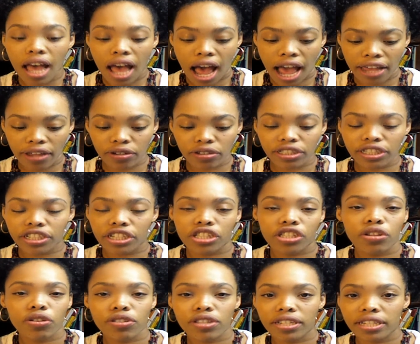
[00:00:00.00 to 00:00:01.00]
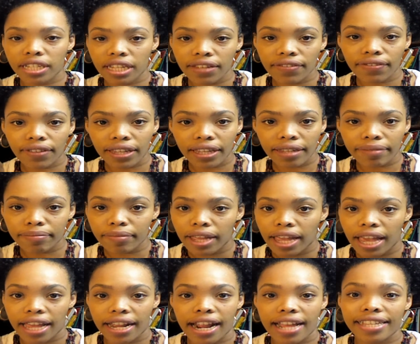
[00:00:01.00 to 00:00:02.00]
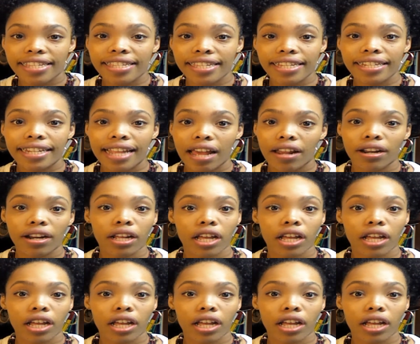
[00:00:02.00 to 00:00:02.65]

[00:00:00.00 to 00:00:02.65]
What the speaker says: I usually just use the TV and I sit down in